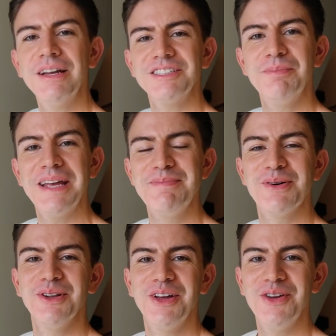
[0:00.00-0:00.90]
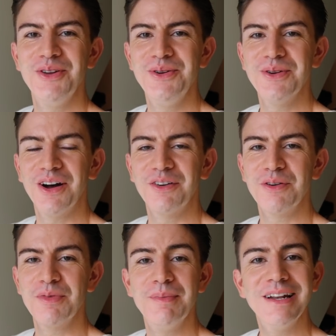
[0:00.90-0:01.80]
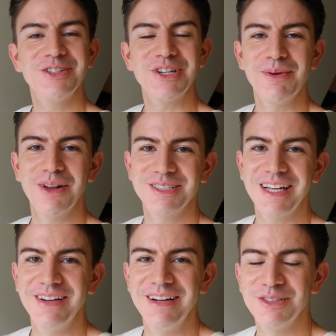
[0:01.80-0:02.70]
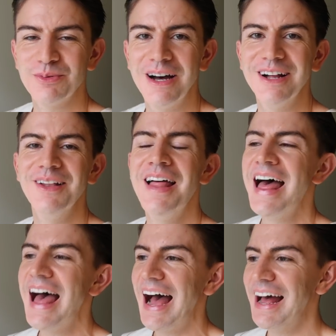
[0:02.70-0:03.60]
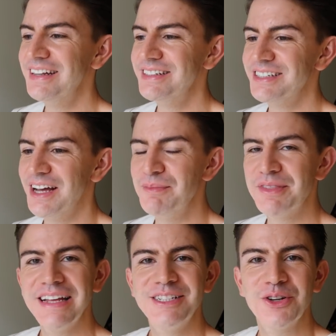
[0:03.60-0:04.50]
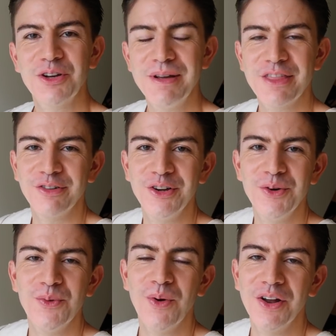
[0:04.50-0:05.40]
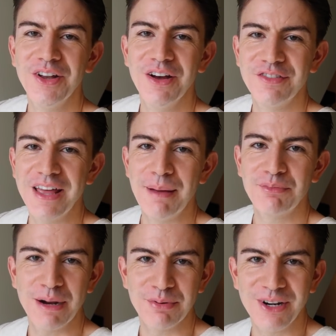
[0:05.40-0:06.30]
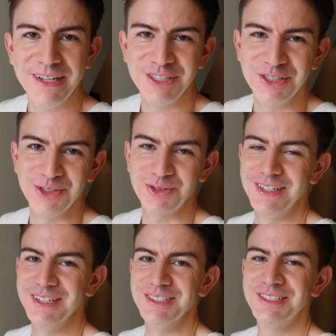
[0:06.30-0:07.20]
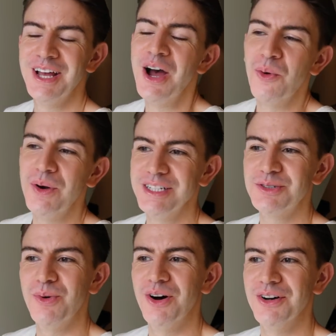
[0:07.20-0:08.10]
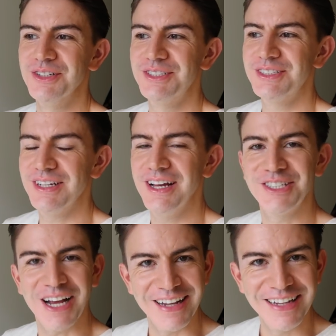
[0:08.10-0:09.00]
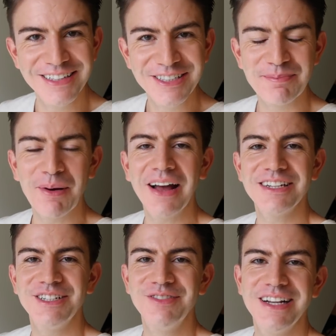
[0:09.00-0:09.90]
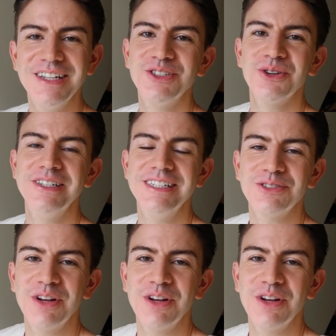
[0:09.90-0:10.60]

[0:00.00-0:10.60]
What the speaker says: I met some people who are from the military while I was out here as well, and they took me through one of their preparation drills, which was a challenge, but I actually really enjoyed it.